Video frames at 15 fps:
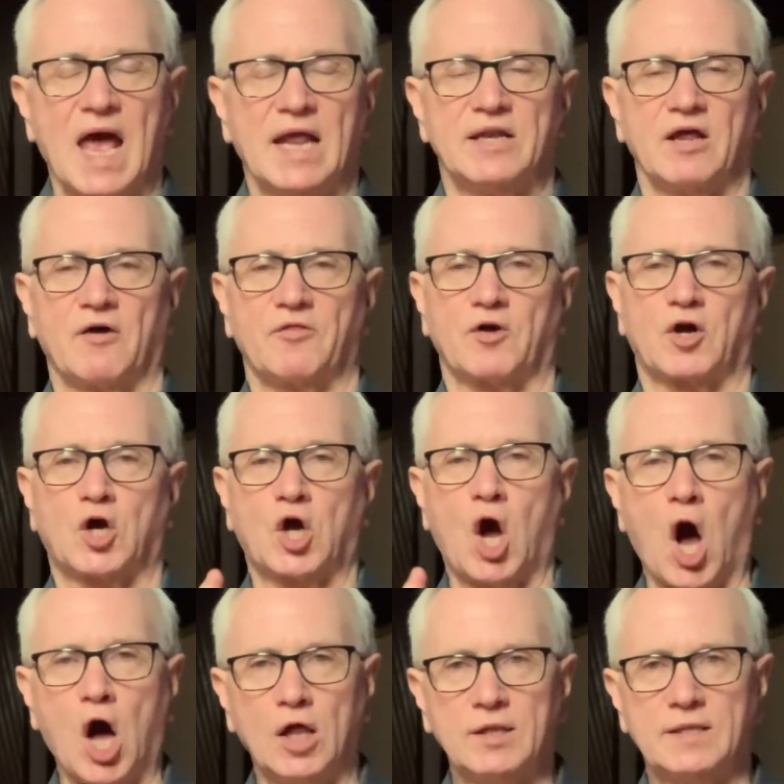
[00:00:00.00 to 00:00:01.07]
Now, the
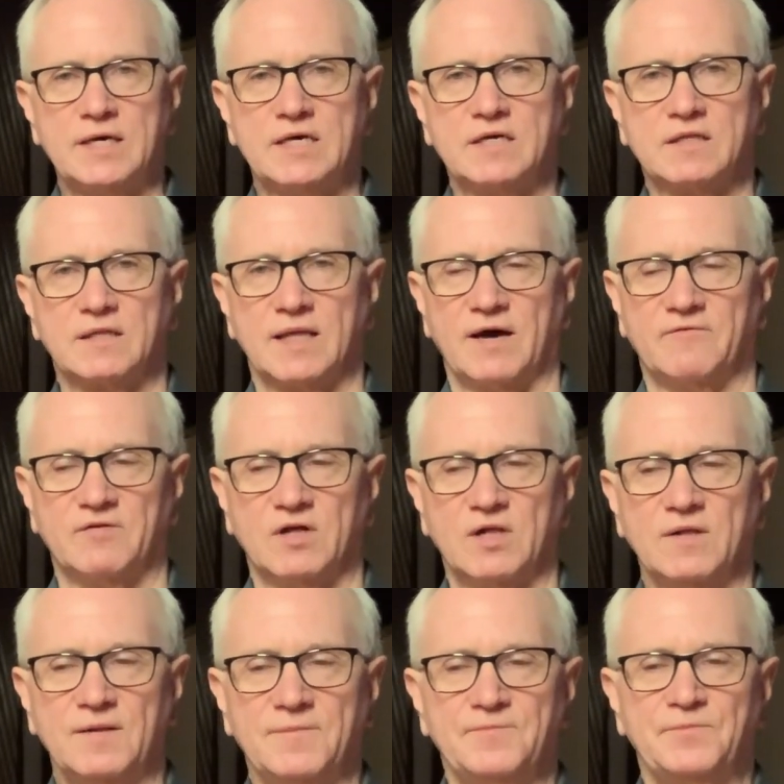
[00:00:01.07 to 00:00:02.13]
colleague
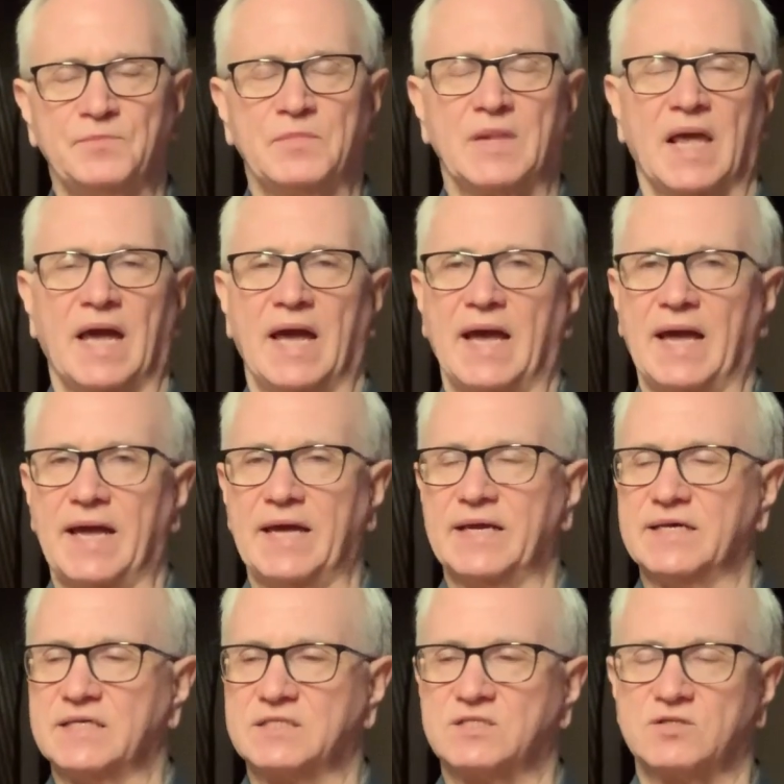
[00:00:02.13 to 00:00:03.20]
level
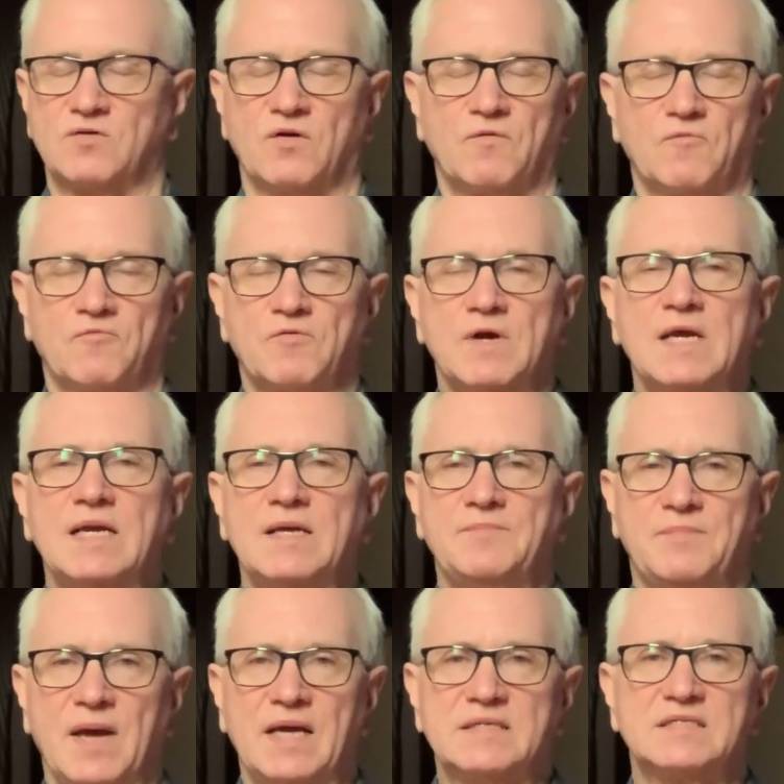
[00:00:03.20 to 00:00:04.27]
is really
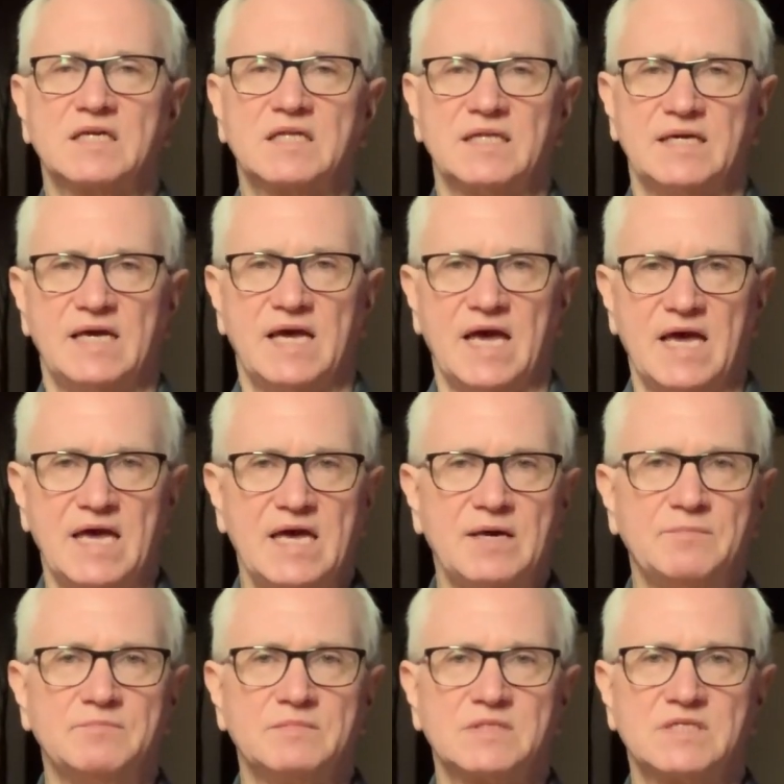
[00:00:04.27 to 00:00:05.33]
basically
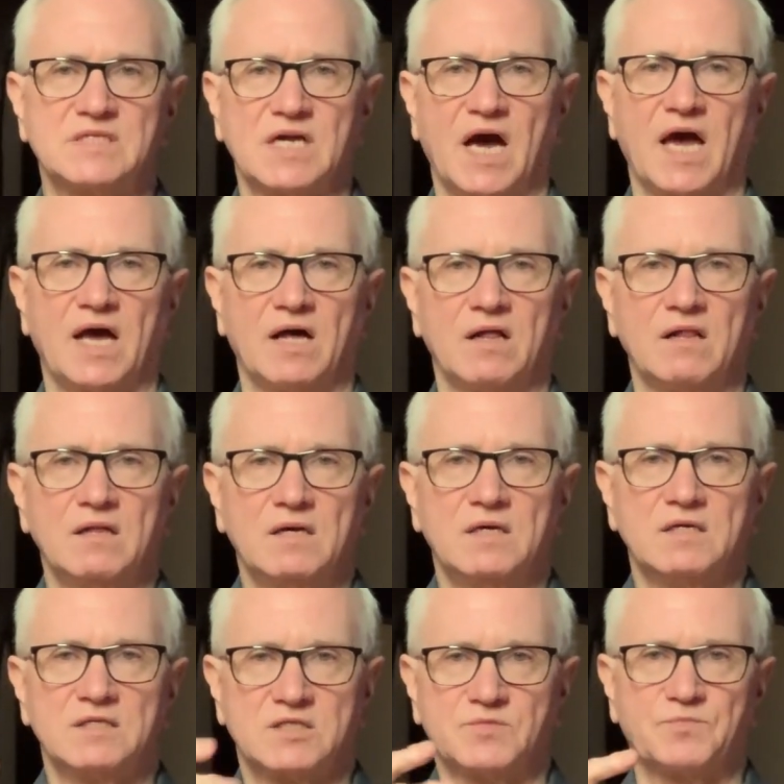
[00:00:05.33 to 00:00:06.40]
hymn style
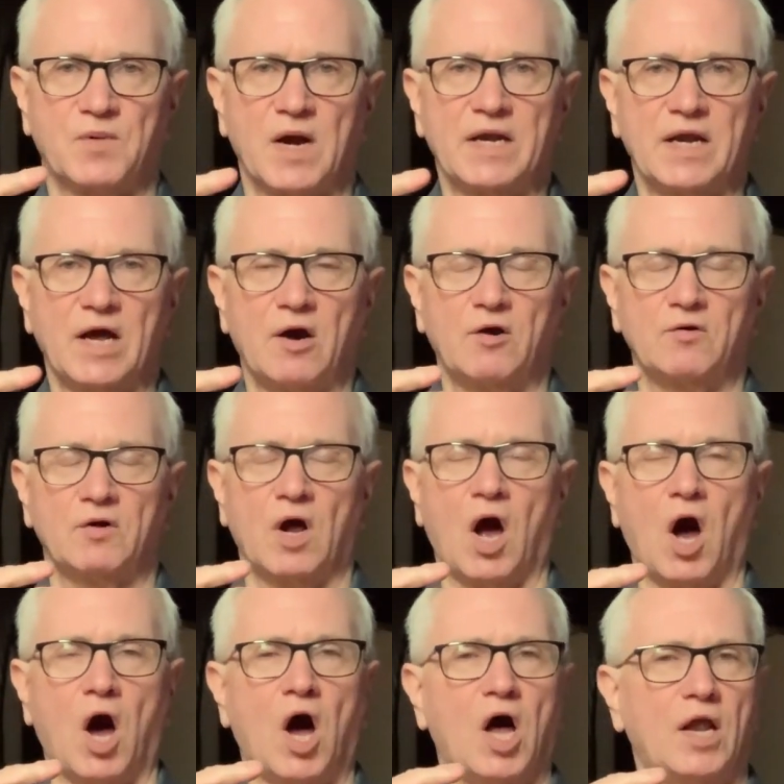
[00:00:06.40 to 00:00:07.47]
spread out
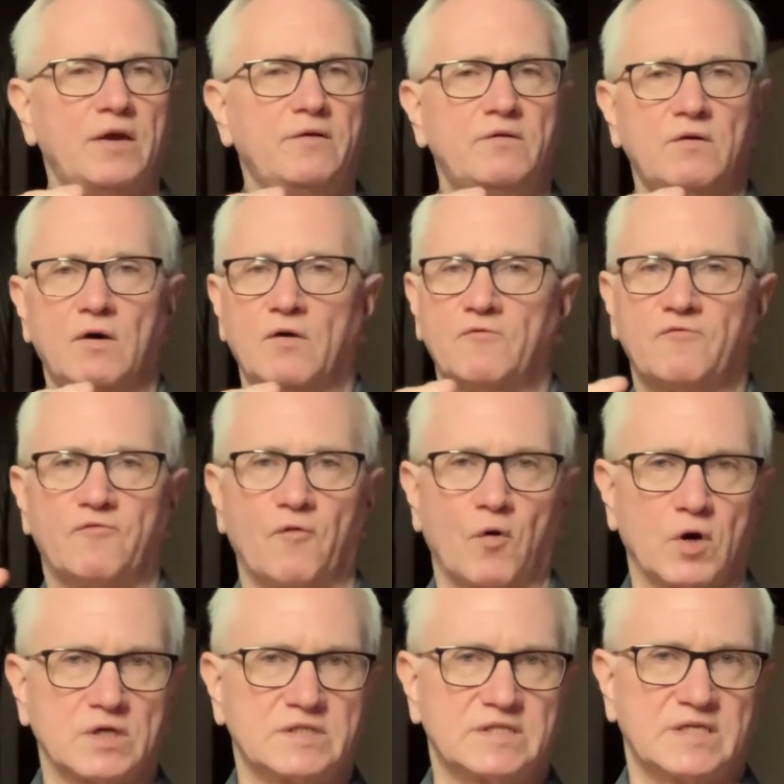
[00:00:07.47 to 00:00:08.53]
on
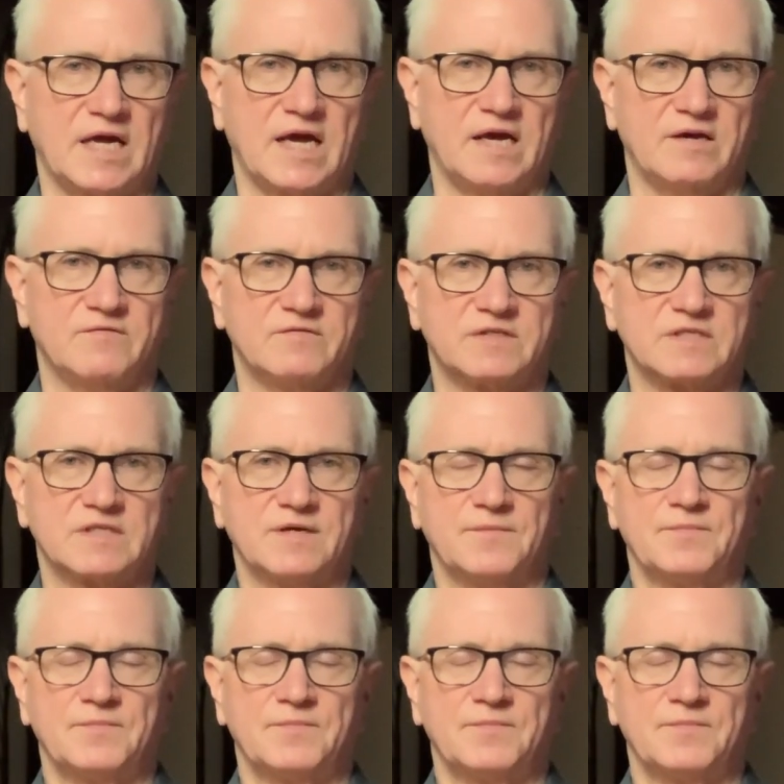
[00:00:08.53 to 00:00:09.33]
4 staves.